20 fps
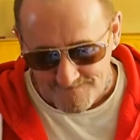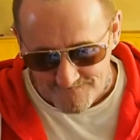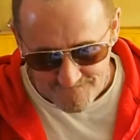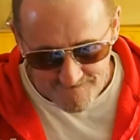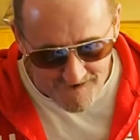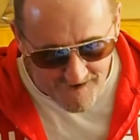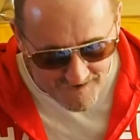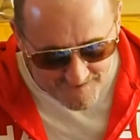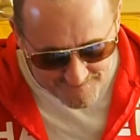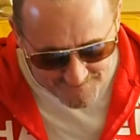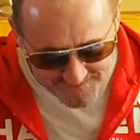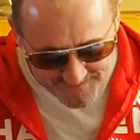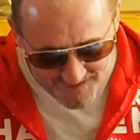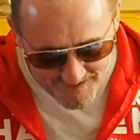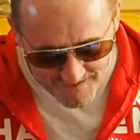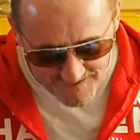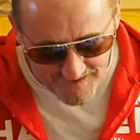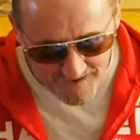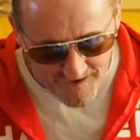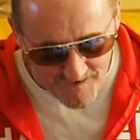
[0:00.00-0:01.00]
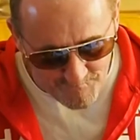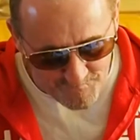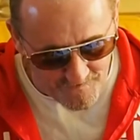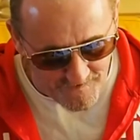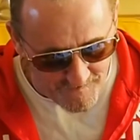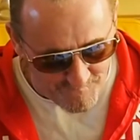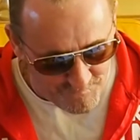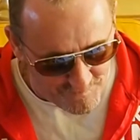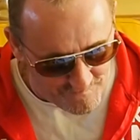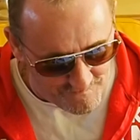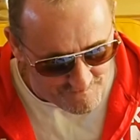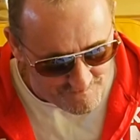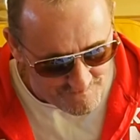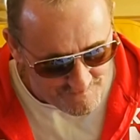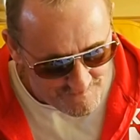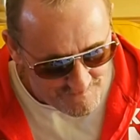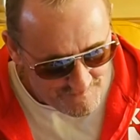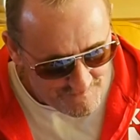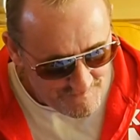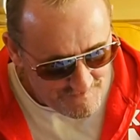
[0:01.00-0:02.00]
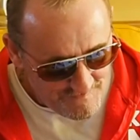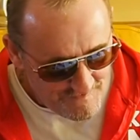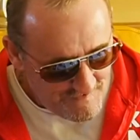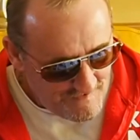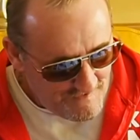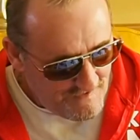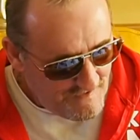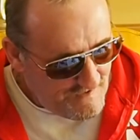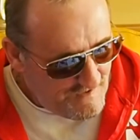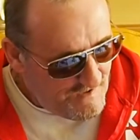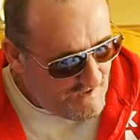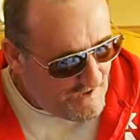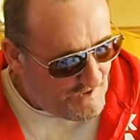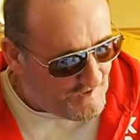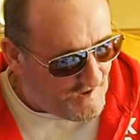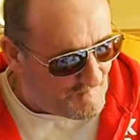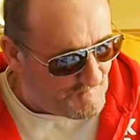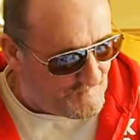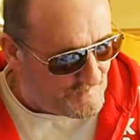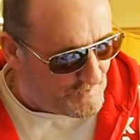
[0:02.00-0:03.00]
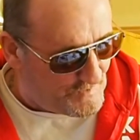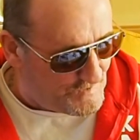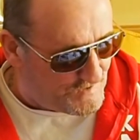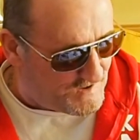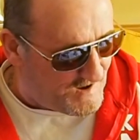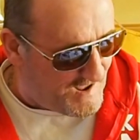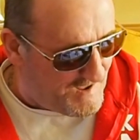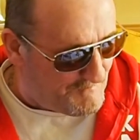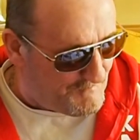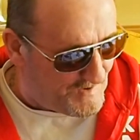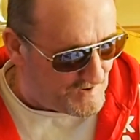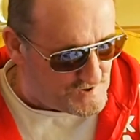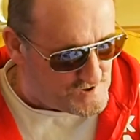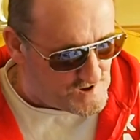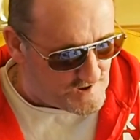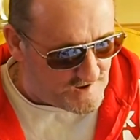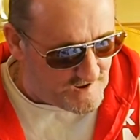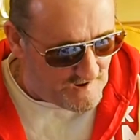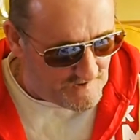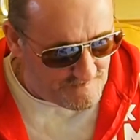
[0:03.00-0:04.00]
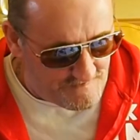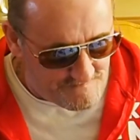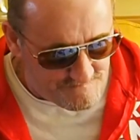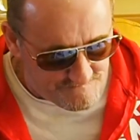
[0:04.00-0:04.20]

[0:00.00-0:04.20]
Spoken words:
Right, take care, people. And have a good day, best you can.